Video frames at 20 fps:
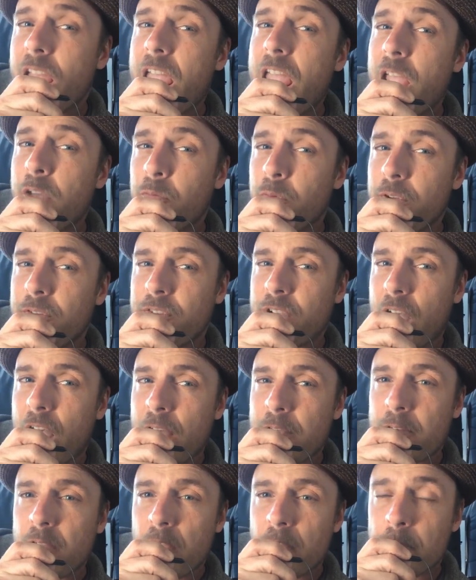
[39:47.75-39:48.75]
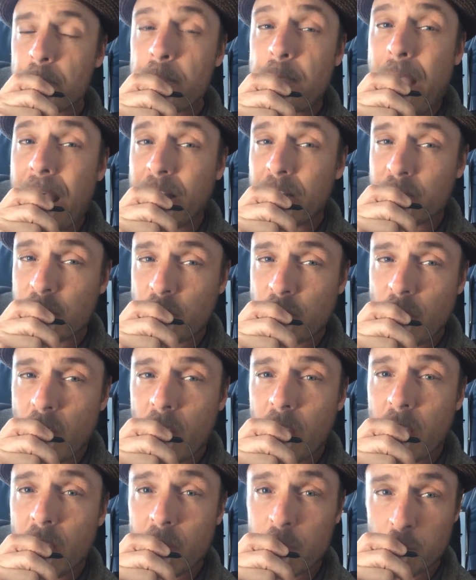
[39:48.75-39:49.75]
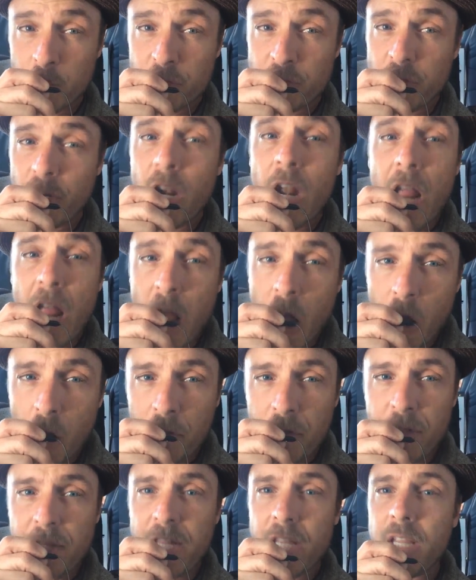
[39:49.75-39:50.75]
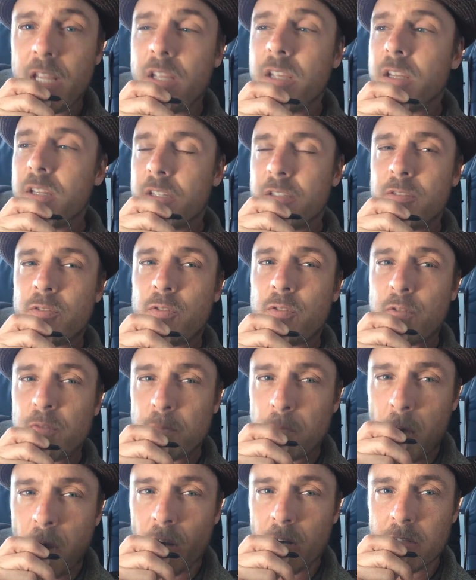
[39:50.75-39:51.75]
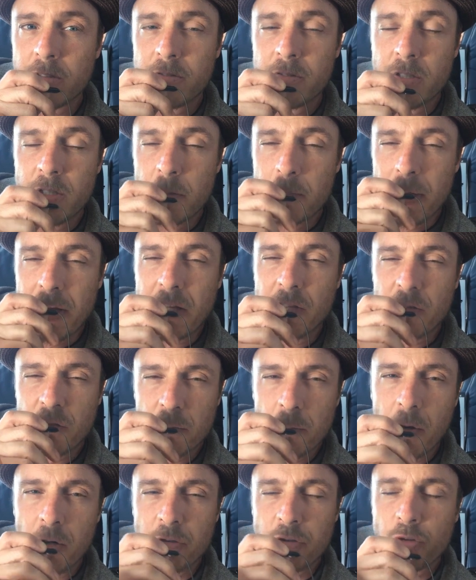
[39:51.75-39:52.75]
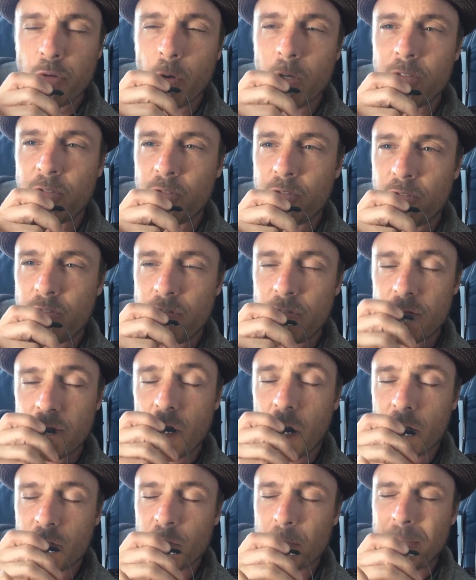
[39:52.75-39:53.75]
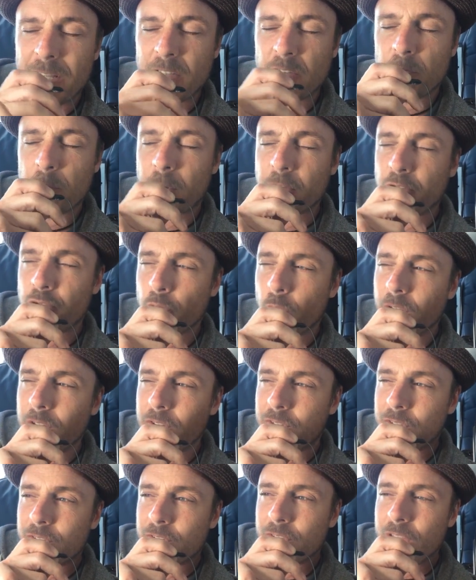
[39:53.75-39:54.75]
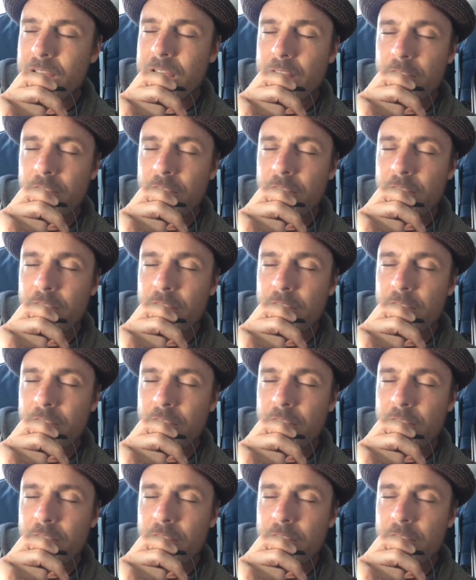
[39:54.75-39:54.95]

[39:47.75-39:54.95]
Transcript: if we've got balanced dogs, which are healthy, smart, making smart choices, dogs are making smart choices,